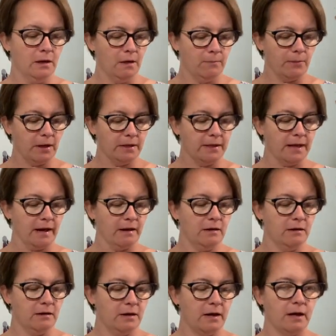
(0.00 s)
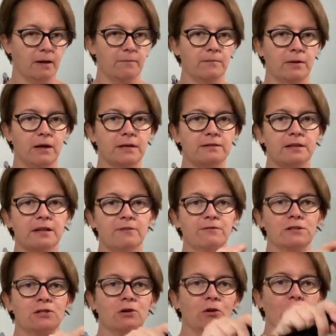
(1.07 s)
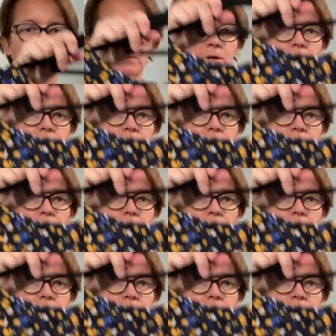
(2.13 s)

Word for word: But yeah, um, it's a lovely top.